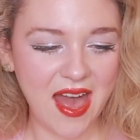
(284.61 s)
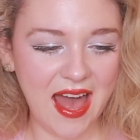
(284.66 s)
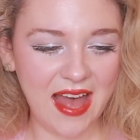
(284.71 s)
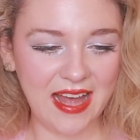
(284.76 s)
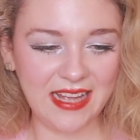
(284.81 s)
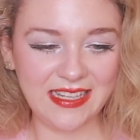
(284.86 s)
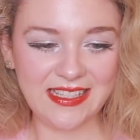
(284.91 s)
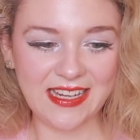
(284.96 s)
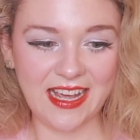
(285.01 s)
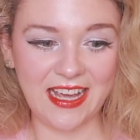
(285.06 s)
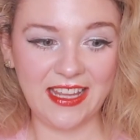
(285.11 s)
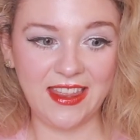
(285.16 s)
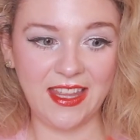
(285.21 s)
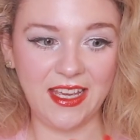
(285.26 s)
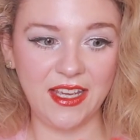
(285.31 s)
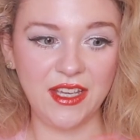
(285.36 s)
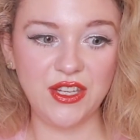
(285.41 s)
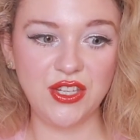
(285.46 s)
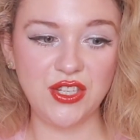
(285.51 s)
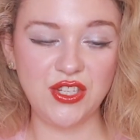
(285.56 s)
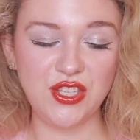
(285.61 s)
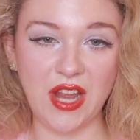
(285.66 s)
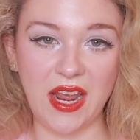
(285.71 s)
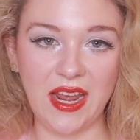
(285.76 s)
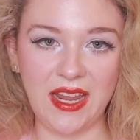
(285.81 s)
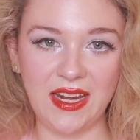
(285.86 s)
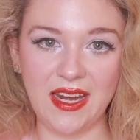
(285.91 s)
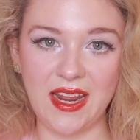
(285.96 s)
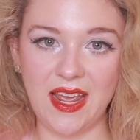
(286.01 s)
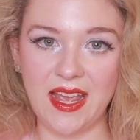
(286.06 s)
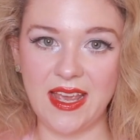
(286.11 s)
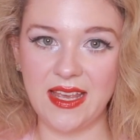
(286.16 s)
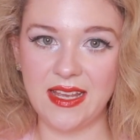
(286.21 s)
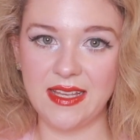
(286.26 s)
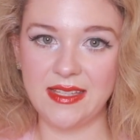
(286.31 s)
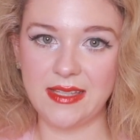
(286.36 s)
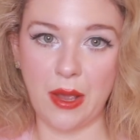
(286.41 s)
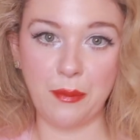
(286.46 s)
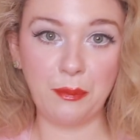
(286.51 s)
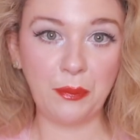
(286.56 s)
And I think Jayne
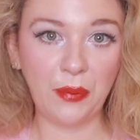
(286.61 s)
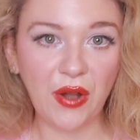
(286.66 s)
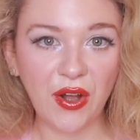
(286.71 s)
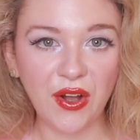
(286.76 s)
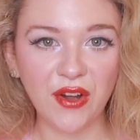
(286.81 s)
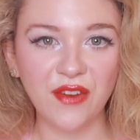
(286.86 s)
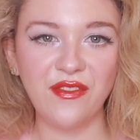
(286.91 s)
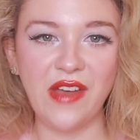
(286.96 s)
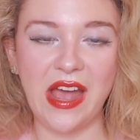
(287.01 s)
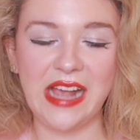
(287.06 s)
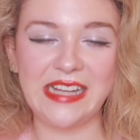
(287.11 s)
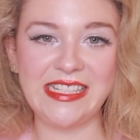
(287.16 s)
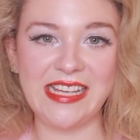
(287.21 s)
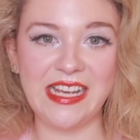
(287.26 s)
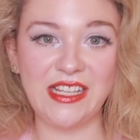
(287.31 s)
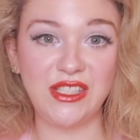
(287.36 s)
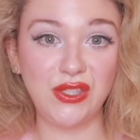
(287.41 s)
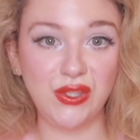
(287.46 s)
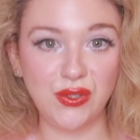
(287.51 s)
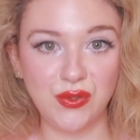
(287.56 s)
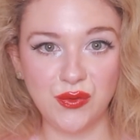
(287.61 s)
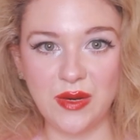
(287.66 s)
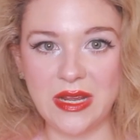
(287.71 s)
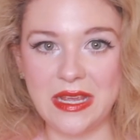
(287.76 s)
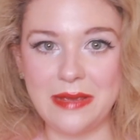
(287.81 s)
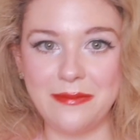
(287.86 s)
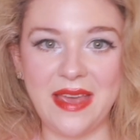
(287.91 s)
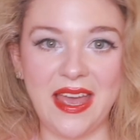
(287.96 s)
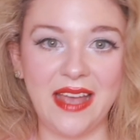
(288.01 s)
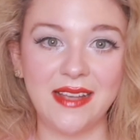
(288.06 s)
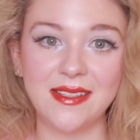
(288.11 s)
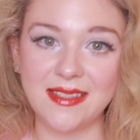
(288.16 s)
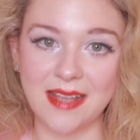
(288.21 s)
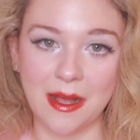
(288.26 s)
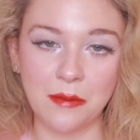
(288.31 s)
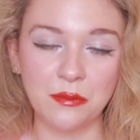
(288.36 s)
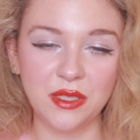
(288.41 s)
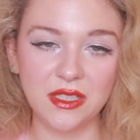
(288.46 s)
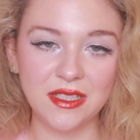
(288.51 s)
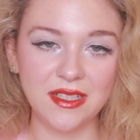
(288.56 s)
is a perfect extreme
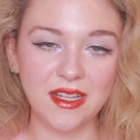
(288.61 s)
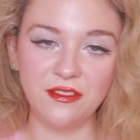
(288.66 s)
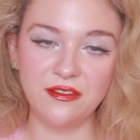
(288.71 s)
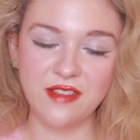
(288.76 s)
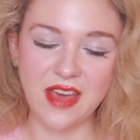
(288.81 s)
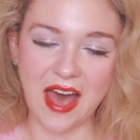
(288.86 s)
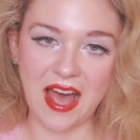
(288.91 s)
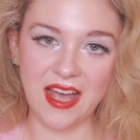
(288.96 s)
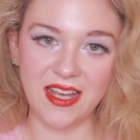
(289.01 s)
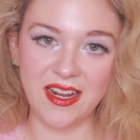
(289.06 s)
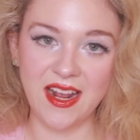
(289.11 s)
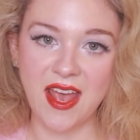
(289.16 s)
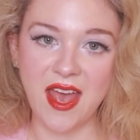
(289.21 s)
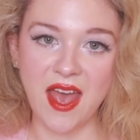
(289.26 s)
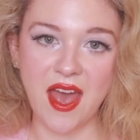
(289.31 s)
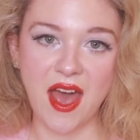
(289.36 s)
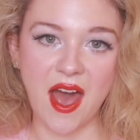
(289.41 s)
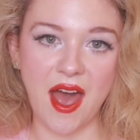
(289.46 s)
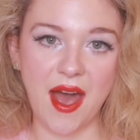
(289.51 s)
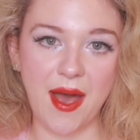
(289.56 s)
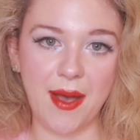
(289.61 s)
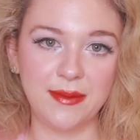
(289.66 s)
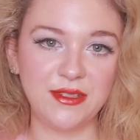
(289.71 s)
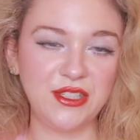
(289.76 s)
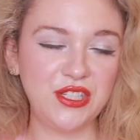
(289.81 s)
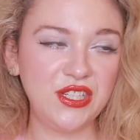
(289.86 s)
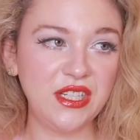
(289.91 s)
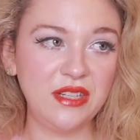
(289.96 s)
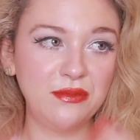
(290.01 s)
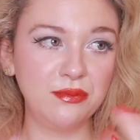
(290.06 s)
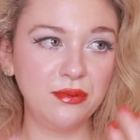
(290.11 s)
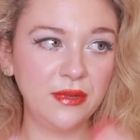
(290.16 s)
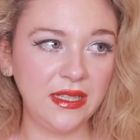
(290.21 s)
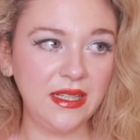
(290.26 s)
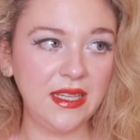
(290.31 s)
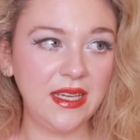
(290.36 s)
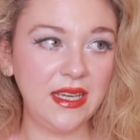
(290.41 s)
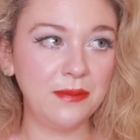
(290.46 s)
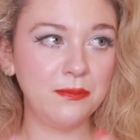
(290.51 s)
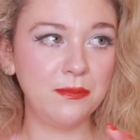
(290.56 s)
example of that. She really